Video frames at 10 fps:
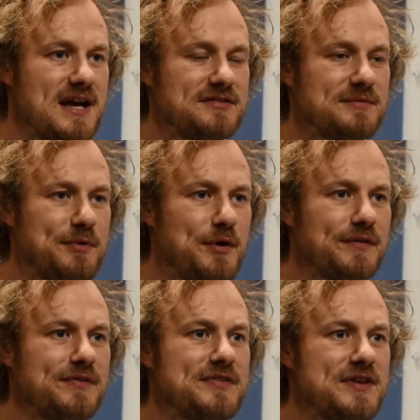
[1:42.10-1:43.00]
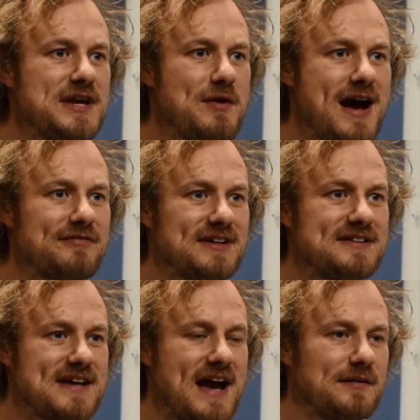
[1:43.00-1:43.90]
It's important that you have an
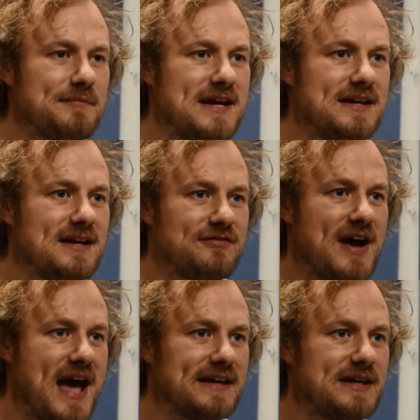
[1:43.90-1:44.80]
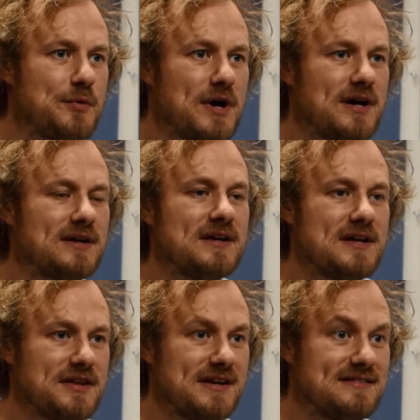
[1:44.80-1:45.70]
exact meaning for any word
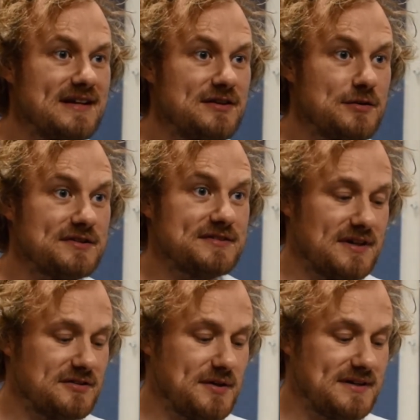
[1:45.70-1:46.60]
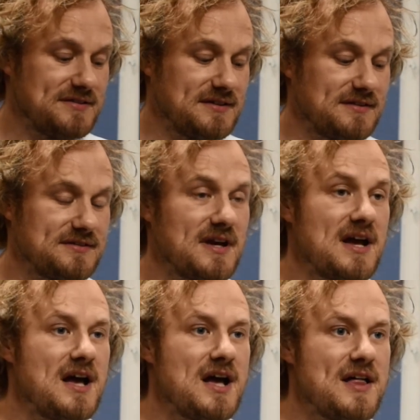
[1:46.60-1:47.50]
that is in your research questions.
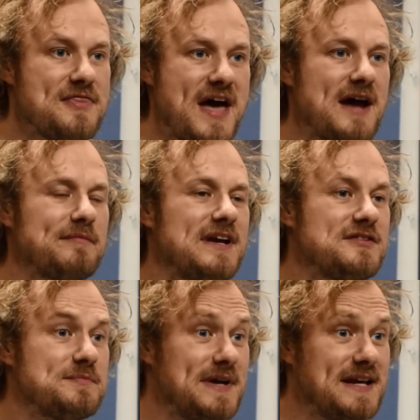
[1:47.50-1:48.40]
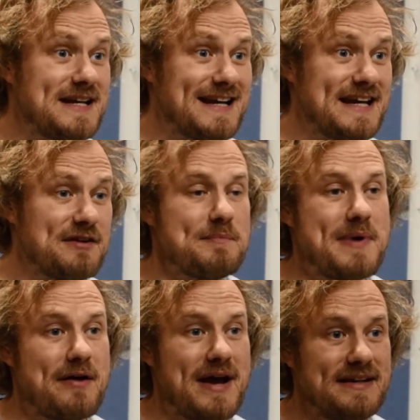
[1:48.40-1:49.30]
That means being clear
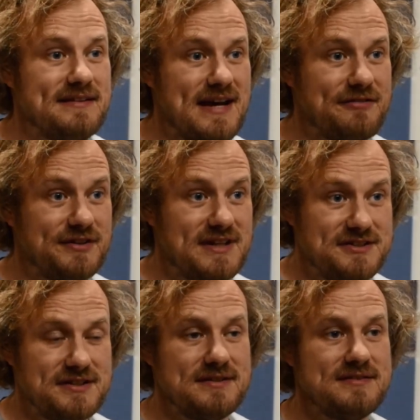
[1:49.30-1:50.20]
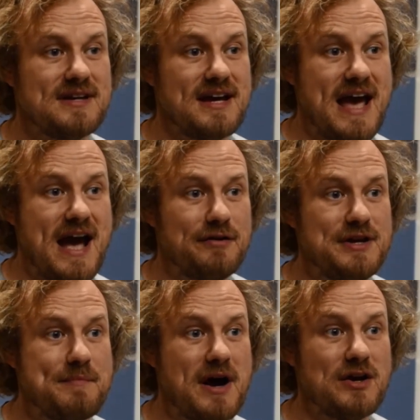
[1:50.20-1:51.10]
about any definitions and how
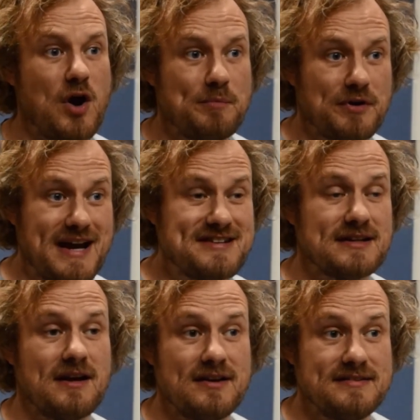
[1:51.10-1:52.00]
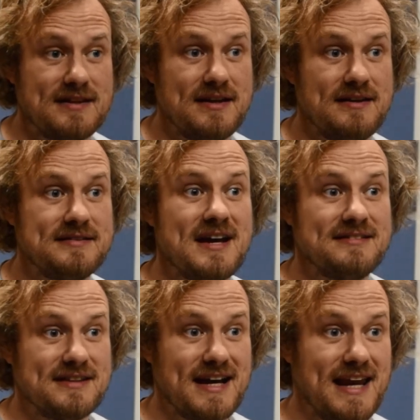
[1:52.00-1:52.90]
you might operationalize these
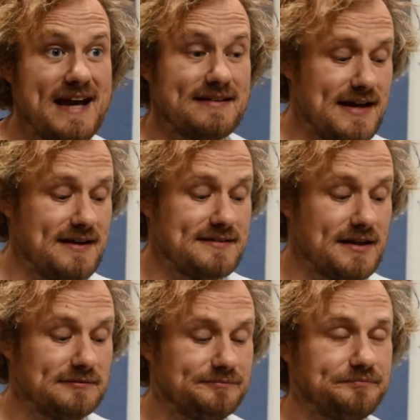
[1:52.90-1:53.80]
to collect data.